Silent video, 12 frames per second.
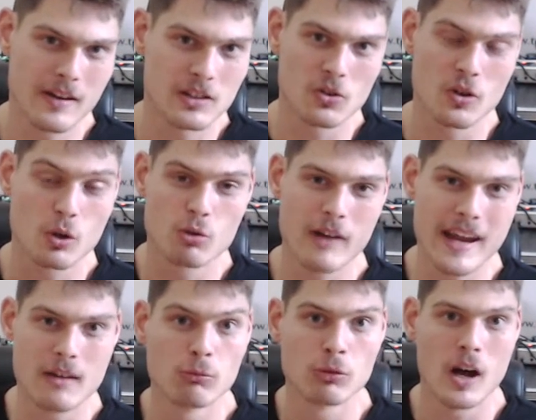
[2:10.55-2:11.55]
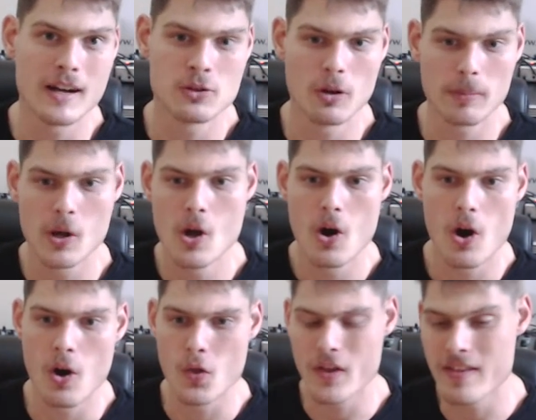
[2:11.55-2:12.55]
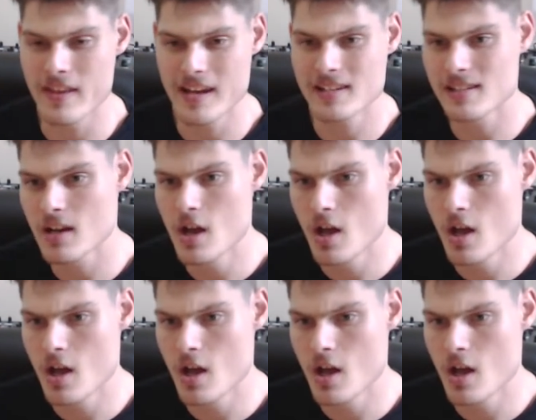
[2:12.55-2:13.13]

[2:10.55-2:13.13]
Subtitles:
They've done a great write-up on this.